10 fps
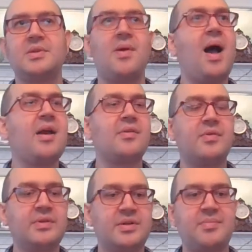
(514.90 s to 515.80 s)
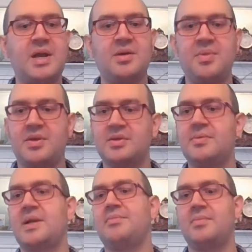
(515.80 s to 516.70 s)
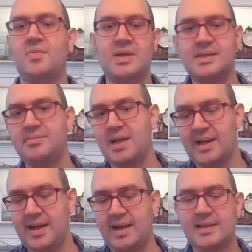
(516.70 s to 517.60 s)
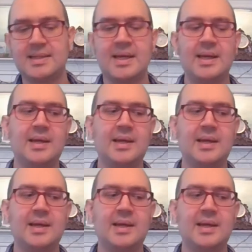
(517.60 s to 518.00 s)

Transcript: So higher rolls are better, but there's ways to mitigate.